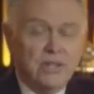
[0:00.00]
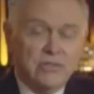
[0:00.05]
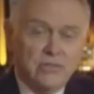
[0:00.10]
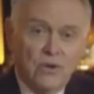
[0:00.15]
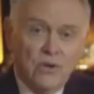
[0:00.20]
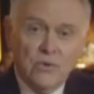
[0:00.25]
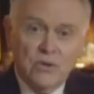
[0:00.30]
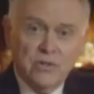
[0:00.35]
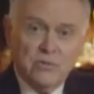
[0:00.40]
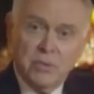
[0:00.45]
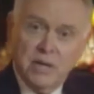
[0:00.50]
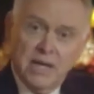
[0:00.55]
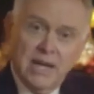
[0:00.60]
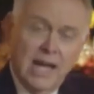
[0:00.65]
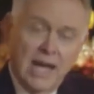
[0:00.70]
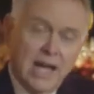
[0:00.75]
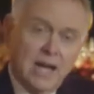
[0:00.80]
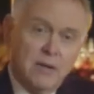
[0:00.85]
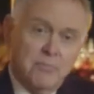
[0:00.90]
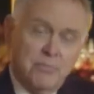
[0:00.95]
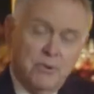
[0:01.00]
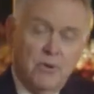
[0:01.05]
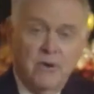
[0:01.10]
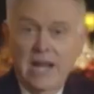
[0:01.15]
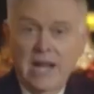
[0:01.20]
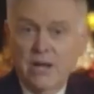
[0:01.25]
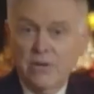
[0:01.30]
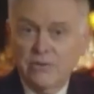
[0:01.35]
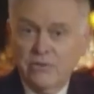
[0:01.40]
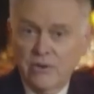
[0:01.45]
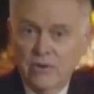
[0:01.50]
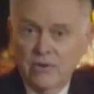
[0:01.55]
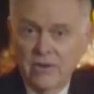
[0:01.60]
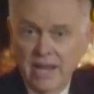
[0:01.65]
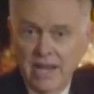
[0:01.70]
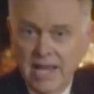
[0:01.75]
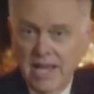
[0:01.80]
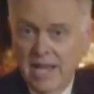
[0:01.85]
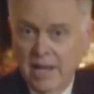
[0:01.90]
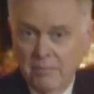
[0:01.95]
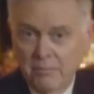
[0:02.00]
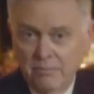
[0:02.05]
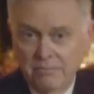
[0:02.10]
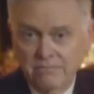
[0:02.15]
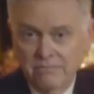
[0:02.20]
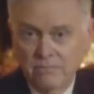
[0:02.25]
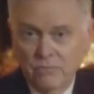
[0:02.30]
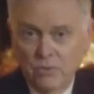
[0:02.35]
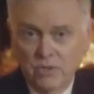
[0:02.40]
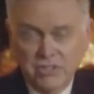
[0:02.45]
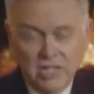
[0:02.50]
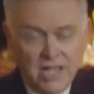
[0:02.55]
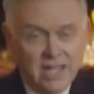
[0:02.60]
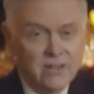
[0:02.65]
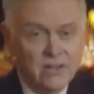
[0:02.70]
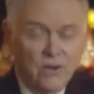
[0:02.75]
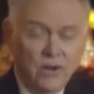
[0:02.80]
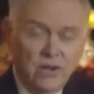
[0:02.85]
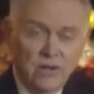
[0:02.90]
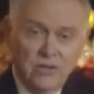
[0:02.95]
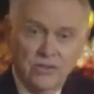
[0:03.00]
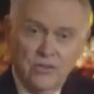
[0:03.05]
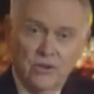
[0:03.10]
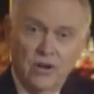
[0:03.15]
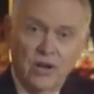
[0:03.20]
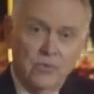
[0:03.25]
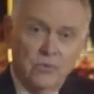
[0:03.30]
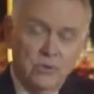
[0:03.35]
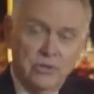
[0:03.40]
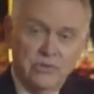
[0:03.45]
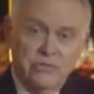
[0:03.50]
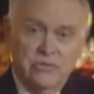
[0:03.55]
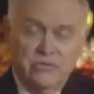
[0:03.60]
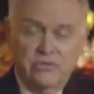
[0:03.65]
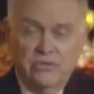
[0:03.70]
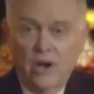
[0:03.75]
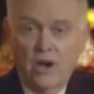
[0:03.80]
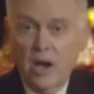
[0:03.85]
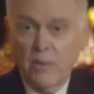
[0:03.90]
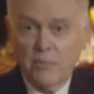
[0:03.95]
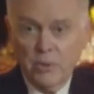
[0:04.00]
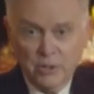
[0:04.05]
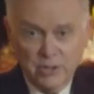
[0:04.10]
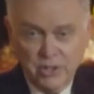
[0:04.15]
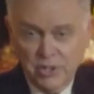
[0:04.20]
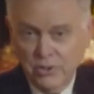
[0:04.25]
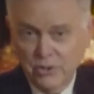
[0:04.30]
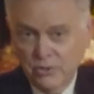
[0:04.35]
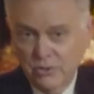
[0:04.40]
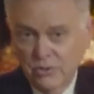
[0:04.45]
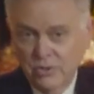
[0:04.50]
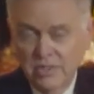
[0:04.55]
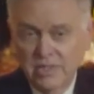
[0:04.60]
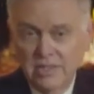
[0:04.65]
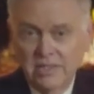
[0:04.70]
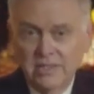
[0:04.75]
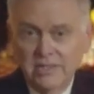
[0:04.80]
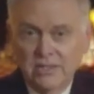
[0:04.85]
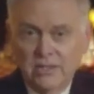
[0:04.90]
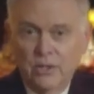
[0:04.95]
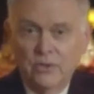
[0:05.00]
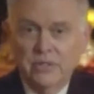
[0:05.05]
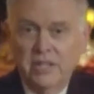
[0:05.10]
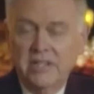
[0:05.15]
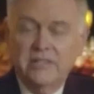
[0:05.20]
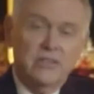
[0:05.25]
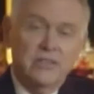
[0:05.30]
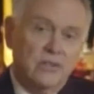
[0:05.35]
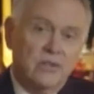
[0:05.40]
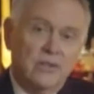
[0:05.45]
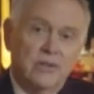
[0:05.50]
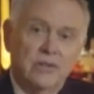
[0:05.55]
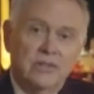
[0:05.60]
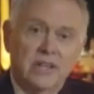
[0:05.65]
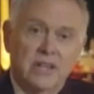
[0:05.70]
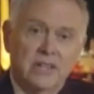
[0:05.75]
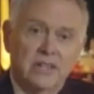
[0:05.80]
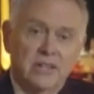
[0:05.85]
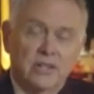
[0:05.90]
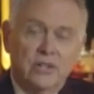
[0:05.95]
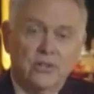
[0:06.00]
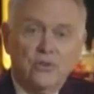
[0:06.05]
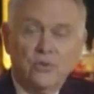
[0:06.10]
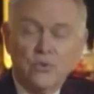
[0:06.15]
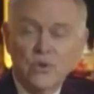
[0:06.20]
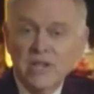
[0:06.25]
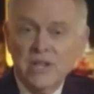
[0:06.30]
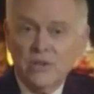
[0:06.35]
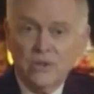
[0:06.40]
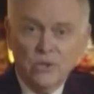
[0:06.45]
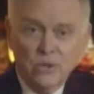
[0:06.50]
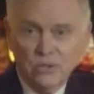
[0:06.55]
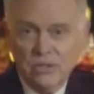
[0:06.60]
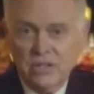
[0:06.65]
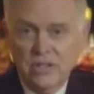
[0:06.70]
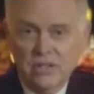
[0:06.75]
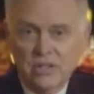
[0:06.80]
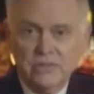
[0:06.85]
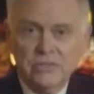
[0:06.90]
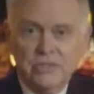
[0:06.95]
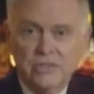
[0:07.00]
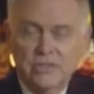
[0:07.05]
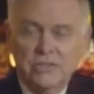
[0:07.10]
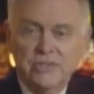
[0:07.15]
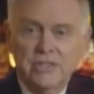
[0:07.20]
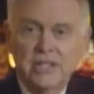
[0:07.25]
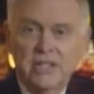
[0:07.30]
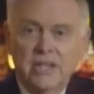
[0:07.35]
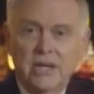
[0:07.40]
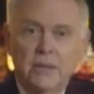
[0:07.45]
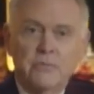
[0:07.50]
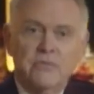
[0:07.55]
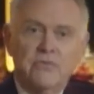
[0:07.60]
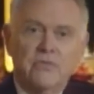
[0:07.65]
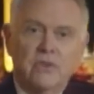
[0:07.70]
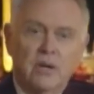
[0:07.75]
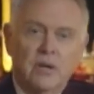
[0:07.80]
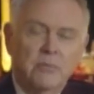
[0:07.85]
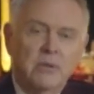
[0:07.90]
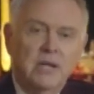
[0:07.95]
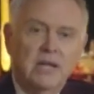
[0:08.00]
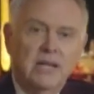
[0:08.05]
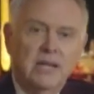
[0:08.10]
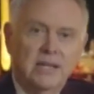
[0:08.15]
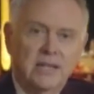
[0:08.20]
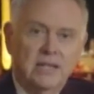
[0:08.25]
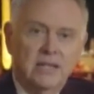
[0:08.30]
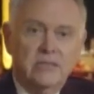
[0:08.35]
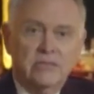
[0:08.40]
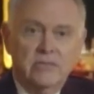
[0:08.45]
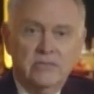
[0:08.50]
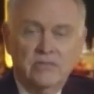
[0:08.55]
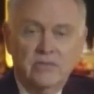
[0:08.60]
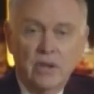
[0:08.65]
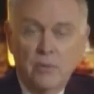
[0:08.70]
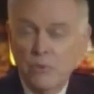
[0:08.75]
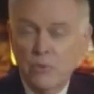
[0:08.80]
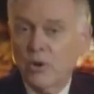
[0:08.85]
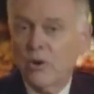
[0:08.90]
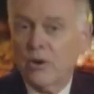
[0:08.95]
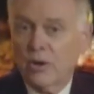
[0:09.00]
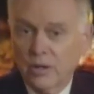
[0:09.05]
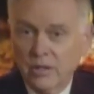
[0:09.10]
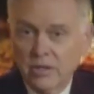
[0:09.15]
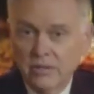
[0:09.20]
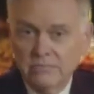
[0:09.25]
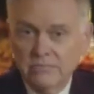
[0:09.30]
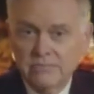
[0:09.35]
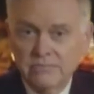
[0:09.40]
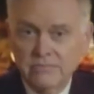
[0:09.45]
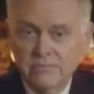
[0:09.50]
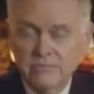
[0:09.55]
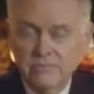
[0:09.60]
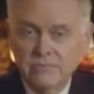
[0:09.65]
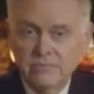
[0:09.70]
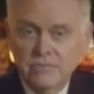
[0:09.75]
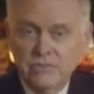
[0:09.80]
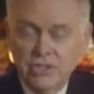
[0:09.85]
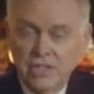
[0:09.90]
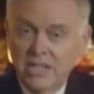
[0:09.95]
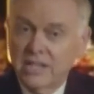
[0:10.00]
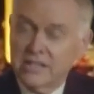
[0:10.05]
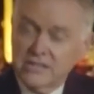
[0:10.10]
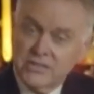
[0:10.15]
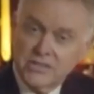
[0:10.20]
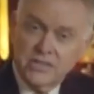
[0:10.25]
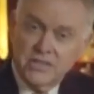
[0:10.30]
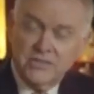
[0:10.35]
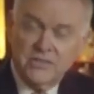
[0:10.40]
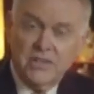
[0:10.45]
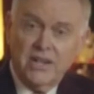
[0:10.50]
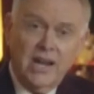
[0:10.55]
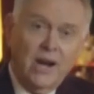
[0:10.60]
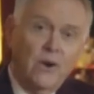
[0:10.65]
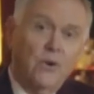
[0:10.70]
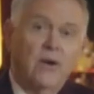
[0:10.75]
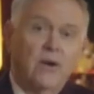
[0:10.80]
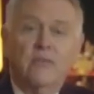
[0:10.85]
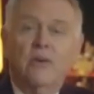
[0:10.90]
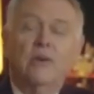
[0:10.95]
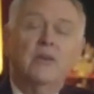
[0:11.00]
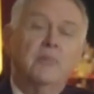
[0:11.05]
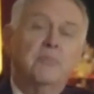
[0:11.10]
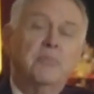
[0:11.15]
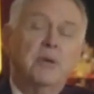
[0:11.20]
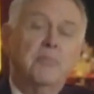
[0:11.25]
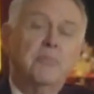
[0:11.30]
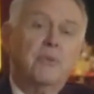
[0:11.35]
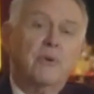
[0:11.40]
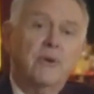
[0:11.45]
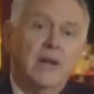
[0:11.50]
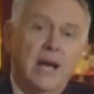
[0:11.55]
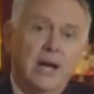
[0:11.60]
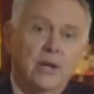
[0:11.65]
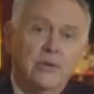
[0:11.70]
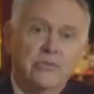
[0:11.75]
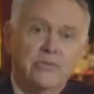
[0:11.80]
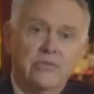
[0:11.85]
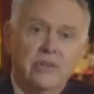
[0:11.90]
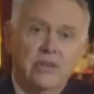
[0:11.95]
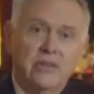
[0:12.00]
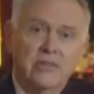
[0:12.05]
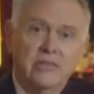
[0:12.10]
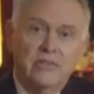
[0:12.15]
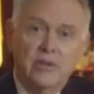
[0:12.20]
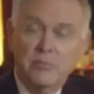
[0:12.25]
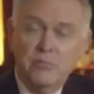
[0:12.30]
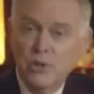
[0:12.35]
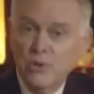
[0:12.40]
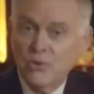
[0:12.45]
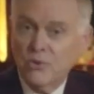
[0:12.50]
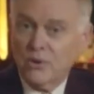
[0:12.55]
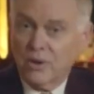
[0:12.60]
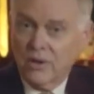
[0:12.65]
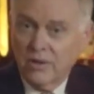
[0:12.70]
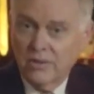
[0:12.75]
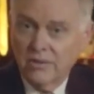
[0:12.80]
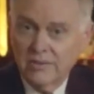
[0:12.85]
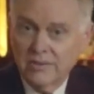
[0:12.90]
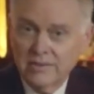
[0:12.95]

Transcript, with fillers: has always been how to pronounce her name, which I long thought was Domergue, only to learn that in the Creole culture she comes from, it's Demurg. She insisted, however, it be pronounced Demure.